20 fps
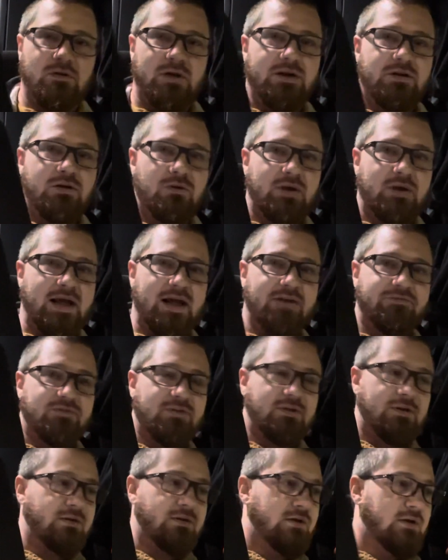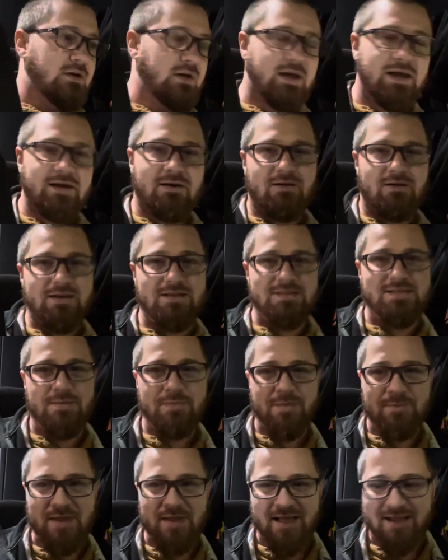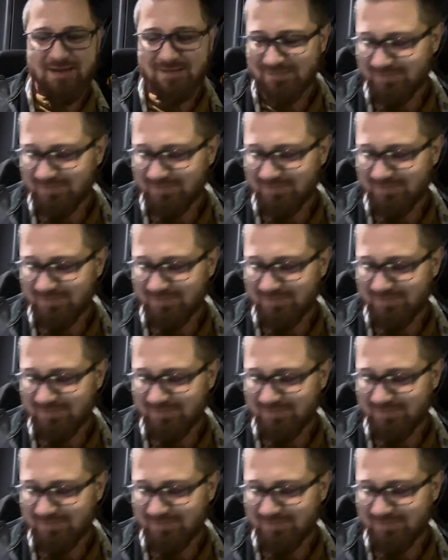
I don't have to, hang on, he's coming back.